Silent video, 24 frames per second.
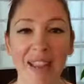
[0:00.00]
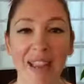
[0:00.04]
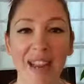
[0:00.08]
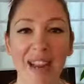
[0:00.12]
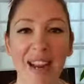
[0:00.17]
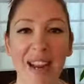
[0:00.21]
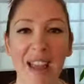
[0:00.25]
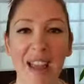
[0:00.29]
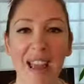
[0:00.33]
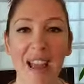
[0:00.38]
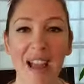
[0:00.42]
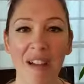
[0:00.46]

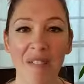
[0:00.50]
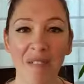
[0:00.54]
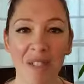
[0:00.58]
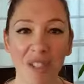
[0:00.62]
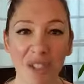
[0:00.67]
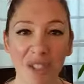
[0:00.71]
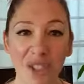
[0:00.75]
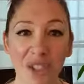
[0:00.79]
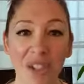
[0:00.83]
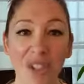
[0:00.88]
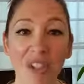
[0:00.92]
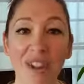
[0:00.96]
And I have the
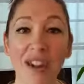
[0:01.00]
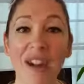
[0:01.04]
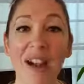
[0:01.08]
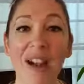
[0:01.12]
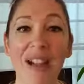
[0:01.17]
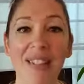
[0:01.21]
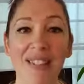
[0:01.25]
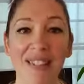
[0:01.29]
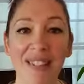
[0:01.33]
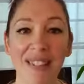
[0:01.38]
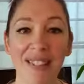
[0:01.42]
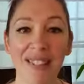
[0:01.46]

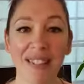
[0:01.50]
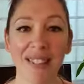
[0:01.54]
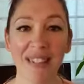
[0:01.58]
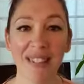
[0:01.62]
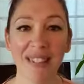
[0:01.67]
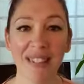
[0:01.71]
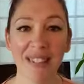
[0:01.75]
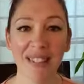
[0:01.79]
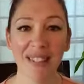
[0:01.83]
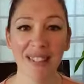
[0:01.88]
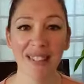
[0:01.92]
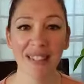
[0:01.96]
trust
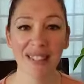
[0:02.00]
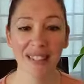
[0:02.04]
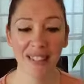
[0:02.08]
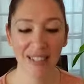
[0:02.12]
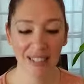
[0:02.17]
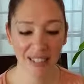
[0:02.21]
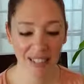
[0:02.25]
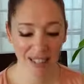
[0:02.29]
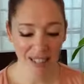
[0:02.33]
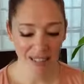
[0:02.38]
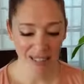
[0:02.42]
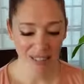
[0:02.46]

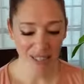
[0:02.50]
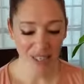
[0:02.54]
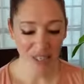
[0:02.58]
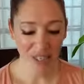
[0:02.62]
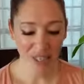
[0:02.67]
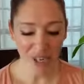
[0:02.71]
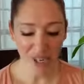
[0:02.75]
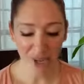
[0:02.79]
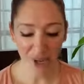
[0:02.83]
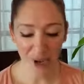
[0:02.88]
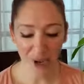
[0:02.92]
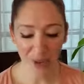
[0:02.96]
to
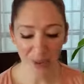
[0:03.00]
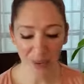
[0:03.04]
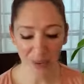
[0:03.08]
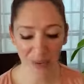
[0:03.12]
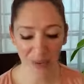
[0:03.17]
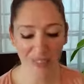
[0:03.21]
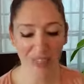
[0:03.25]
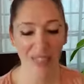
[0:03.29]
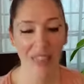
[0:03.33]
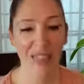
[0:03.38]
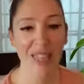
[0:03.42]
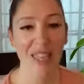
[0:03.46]
know
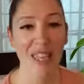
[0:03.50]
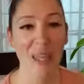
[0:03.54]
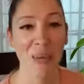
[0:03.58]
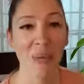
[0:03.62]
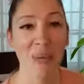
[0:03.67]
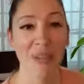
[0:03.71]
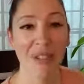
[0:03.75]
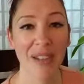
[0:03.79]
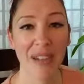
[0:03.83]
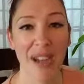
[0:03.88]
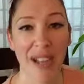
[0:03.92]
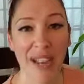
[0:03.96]
that He
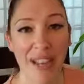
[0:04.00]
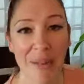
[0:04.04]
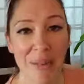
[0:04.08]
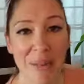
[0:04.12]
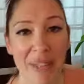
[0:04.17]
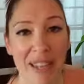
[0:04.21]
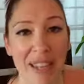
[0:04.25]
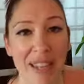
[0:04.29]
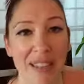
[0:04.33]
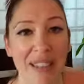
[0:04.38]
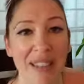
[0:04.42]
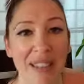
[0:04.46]
will guide
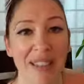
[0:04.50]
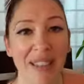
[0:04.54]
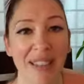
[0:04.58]
me,